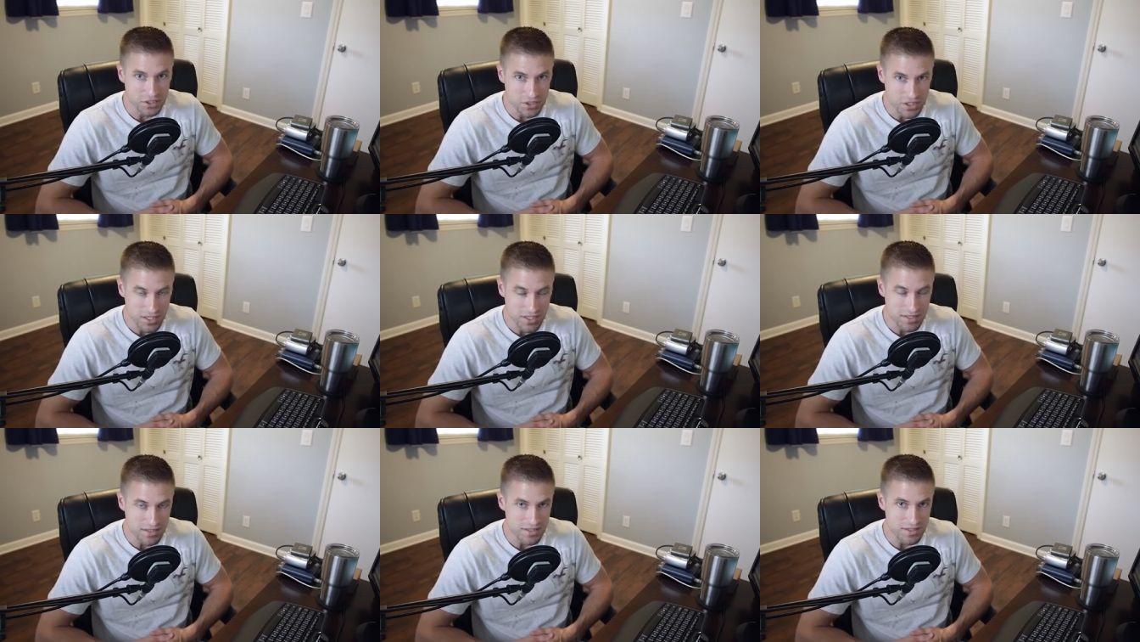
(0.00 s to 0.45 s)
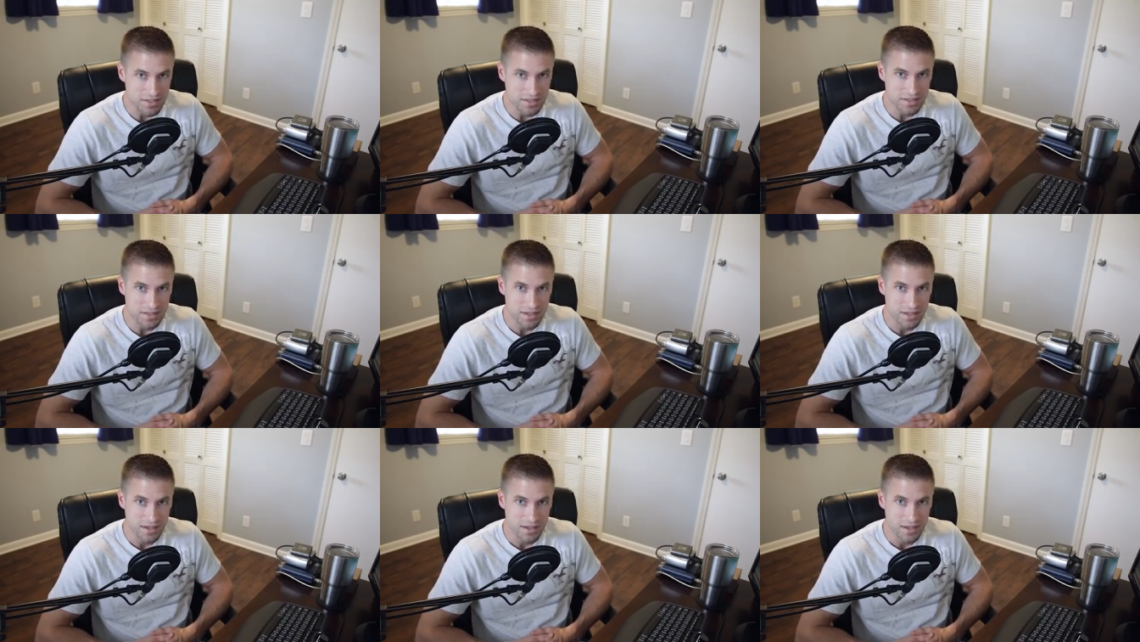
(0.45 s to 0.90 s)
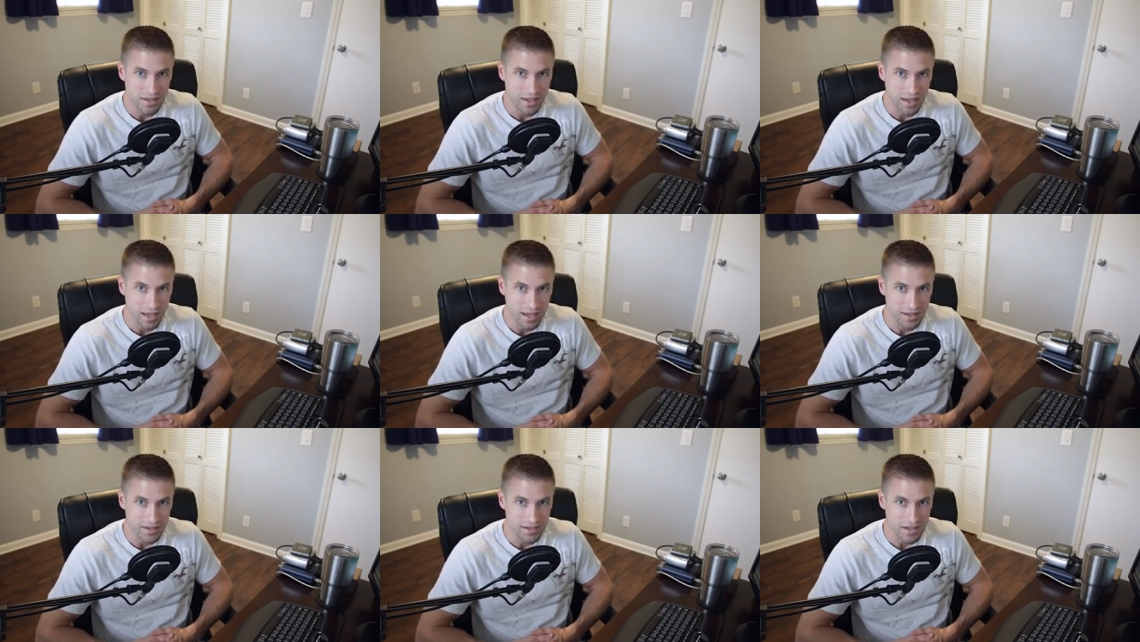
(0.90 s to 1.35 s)
Jesus
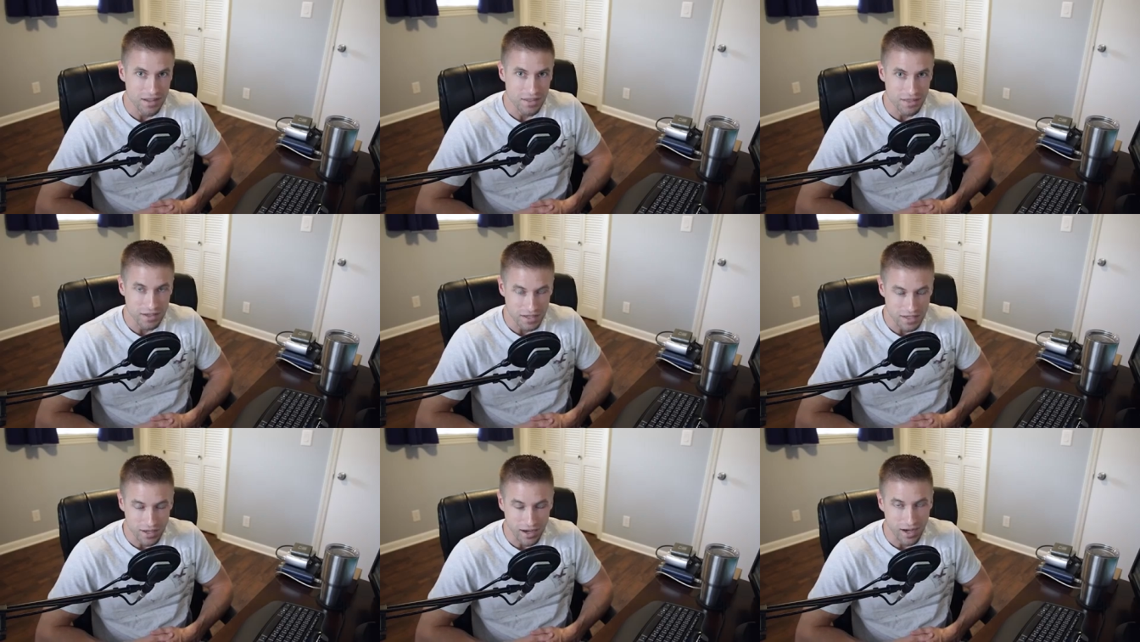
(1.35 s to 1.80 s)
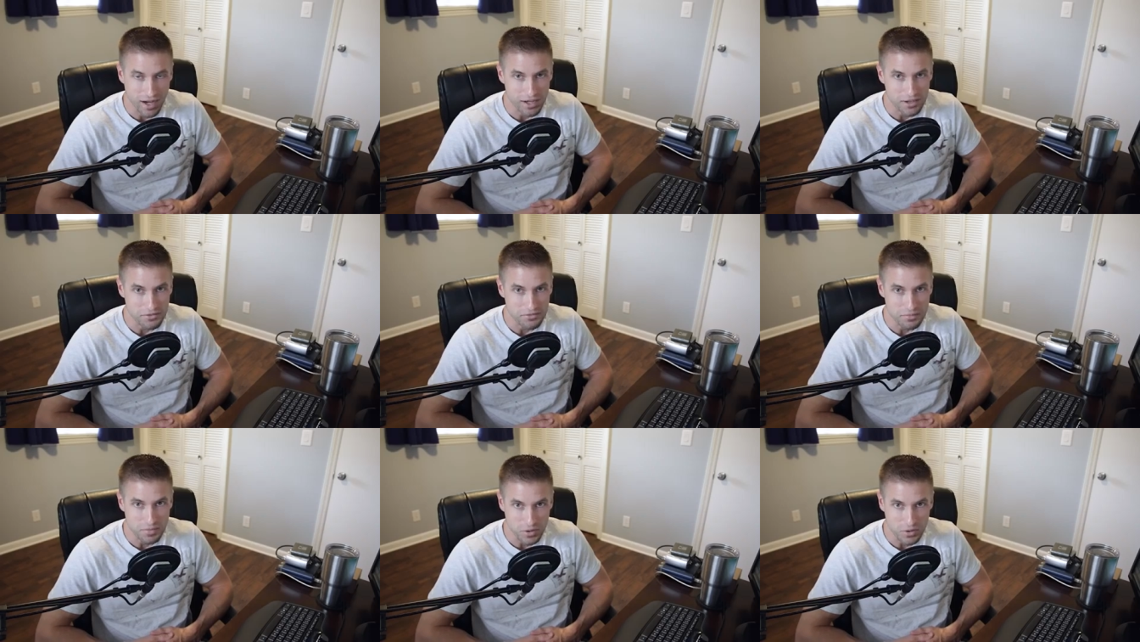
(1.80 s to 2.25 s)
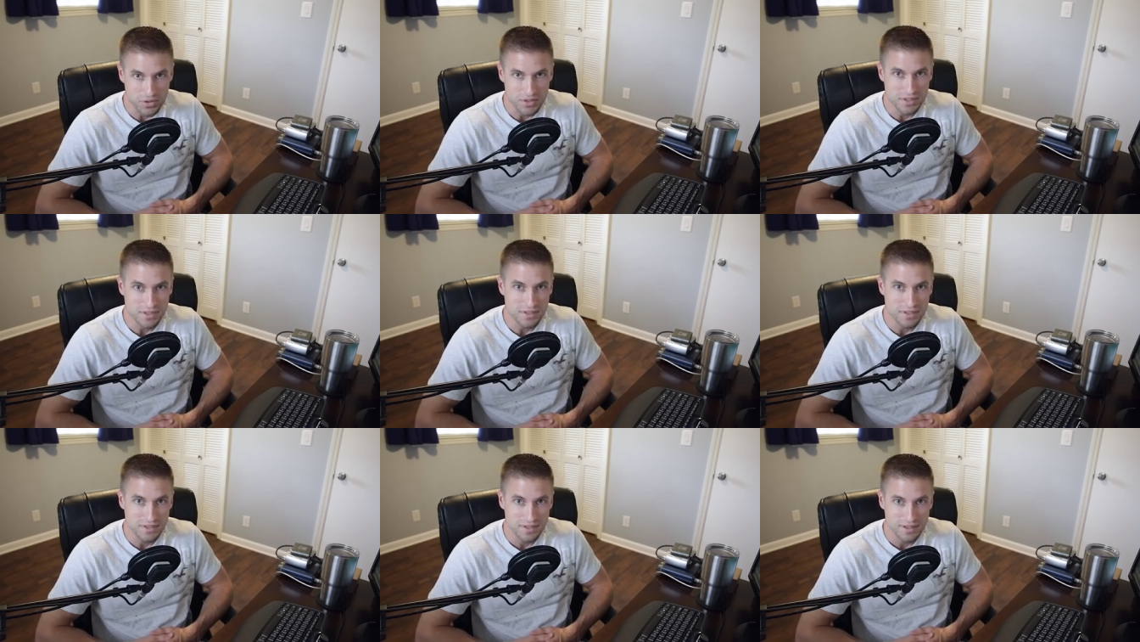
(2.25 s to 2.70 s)
and the God of
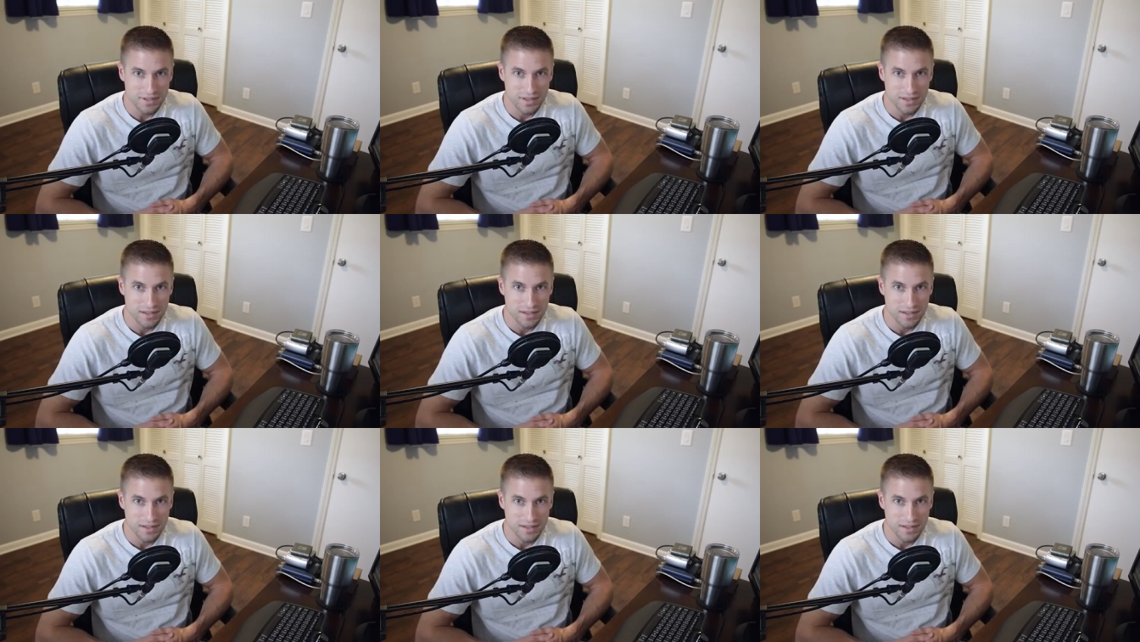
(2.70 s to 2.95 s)
Moses.